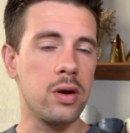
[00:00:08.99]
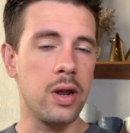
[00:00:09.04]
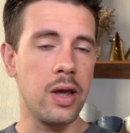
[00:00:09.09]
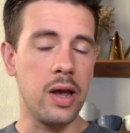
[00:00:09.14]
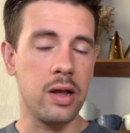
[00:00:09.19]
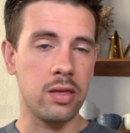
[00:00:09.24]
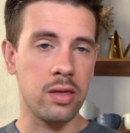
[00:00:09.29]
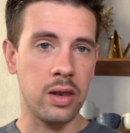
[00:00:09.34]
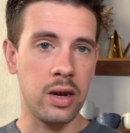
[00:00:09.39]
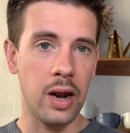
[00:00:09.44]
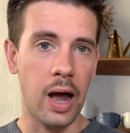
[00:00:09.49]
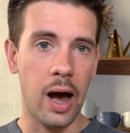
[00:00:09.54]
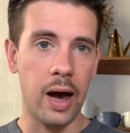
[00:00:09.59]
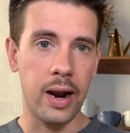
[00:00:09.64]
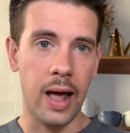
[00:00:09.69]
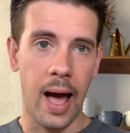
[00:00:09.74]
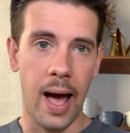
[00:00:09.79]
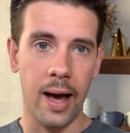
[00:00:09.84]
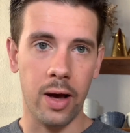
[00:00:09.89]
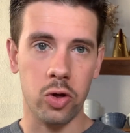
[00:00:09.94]
it's not
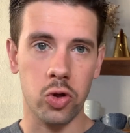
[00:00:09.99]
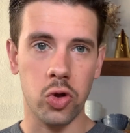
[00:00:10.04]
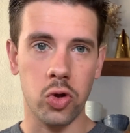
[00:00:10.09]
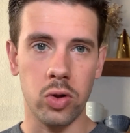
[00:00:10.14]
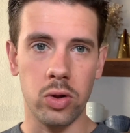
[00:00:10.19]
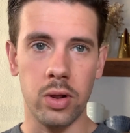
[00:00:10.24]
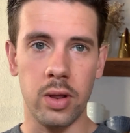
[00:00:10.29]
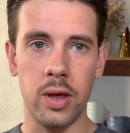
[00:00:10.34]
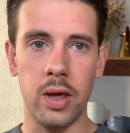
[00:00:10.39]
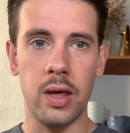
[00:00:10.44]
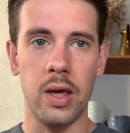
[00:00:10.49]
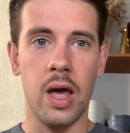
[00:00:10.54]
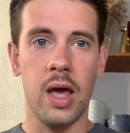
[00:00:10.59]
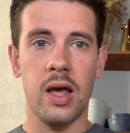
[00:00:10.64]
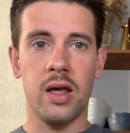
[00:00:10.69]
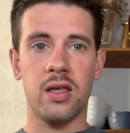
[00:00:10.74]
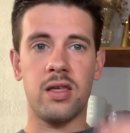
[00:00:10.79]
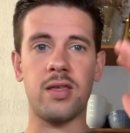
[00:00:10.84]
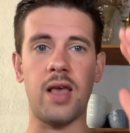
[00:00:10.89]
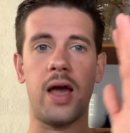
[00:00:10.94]
actually
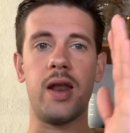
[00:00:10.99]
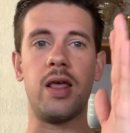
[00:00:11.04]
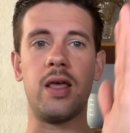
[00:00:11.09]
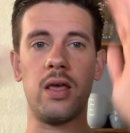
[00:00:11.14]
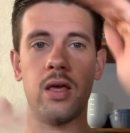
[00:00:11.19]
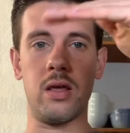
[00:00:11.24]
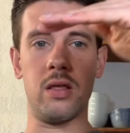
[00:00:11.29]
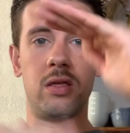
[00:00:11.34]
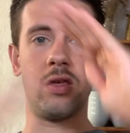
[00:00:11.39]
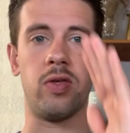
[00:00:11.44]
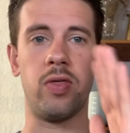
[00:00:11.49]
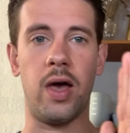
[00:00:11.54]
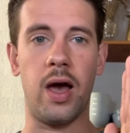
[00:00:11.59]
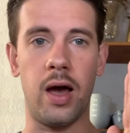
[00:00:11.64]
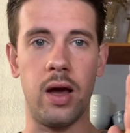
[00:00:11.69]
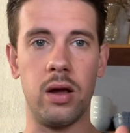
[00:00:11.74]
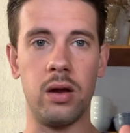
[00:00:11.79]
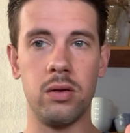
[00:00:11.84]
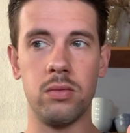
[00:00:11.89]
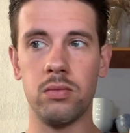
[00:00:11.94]
setting into
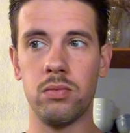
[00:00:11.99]
that